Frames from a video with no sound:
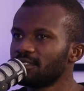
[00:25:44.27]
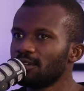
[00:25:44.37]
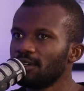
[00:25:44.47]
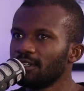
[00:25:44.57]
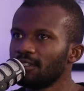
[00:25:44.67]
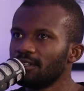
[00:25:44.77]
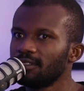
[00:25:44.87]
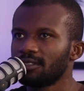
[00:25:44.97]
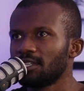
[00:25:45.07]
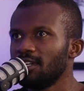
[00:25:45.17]
So
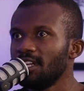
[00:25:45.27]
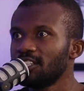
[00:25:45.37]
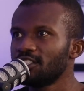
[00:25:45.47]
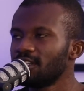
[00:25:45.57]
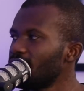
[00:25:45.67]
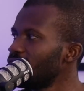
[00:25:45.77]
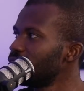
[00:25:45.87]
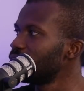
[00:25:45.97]
a collection ad